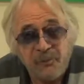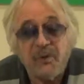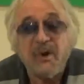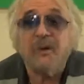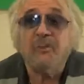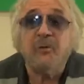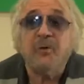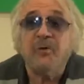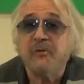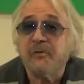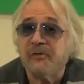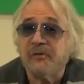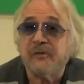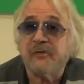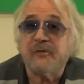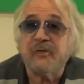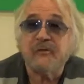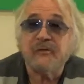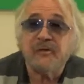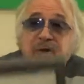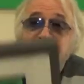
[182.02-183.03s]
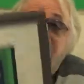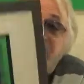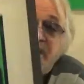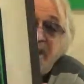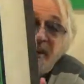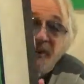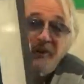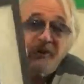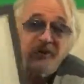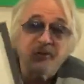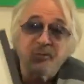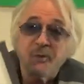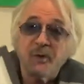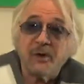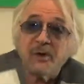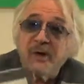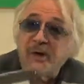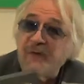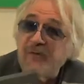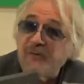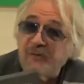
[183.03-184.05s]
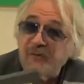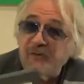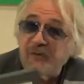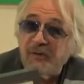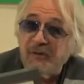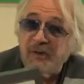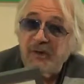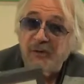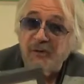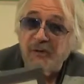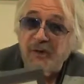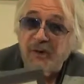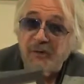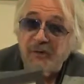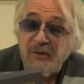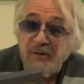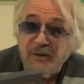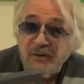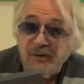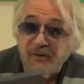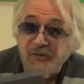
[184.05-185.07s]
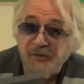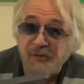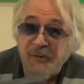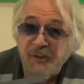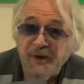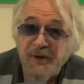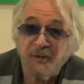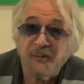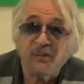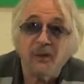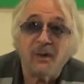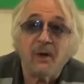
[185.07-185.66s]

Prime Mover certificate. This one is very rare, and I'll explain